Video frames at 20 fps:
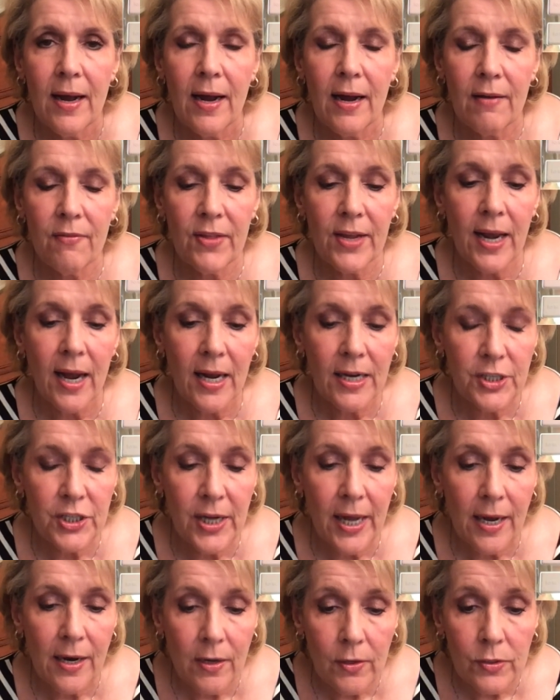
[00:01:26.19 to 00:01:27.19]
of the
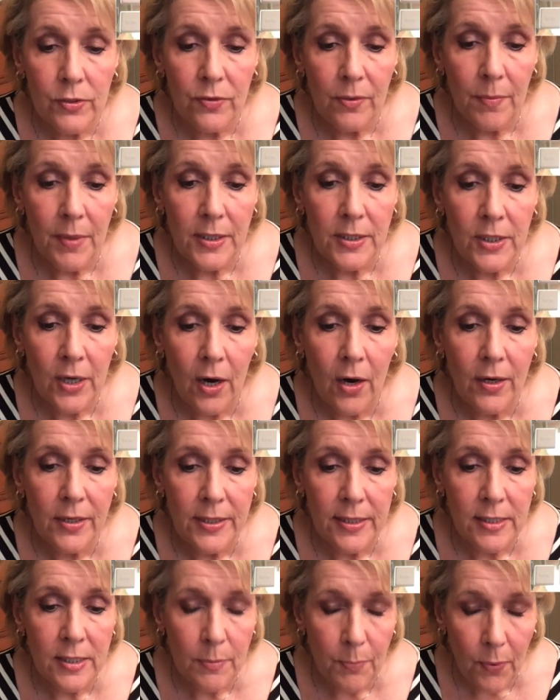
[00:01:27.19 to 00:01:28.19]
eyeshadows from the
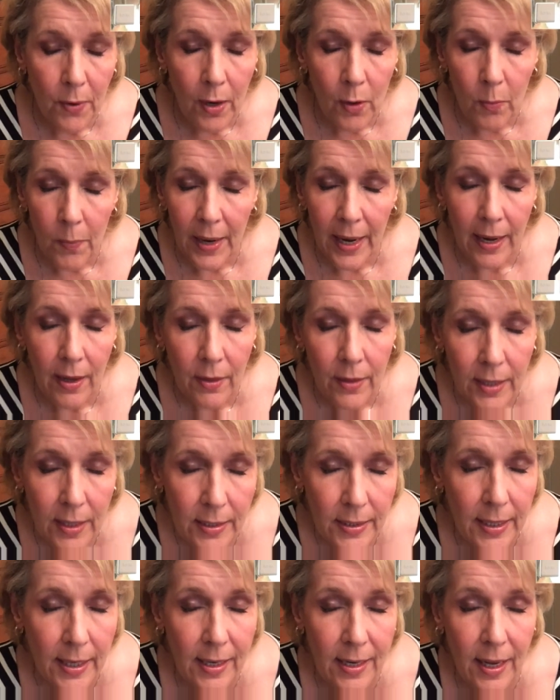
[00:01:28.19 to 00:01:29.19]
Tarte Pro
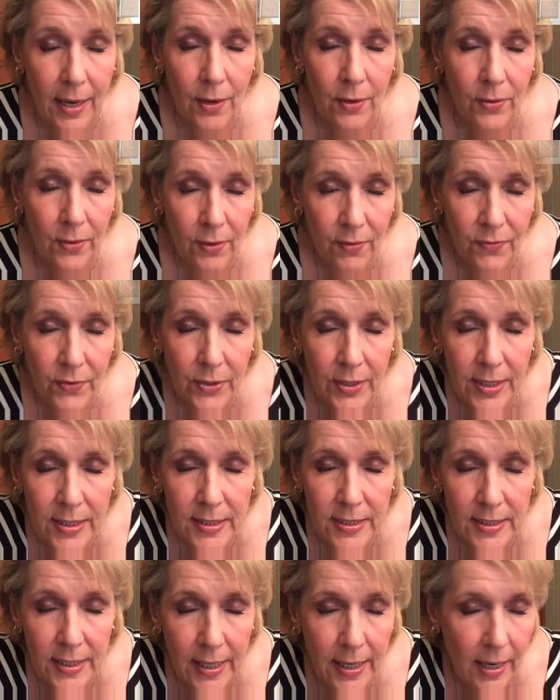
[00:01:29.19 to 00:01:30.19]
Palette, and I don't know if you can
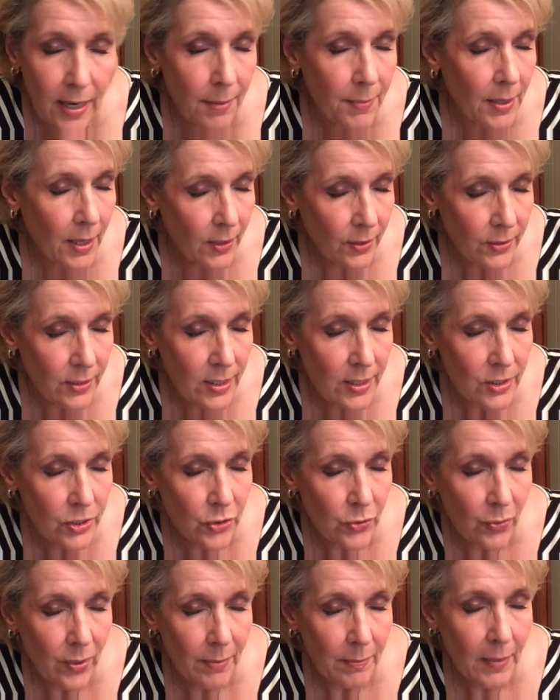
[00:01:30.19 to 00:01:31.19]
see it, I'm not good at
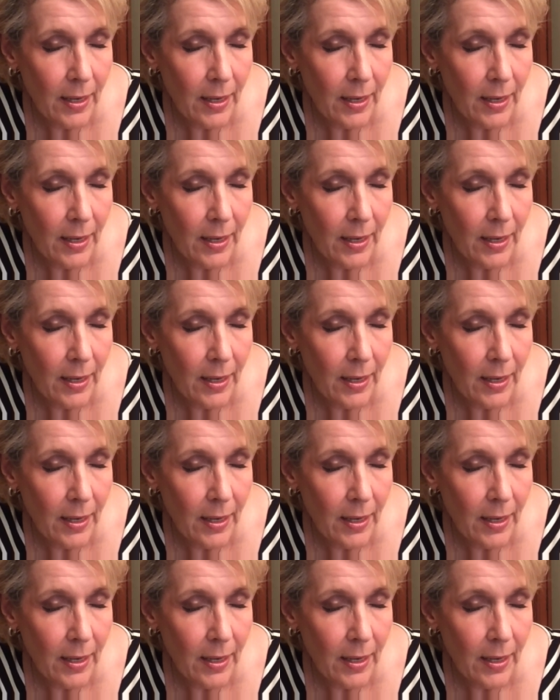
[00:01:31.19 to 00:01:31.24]
showing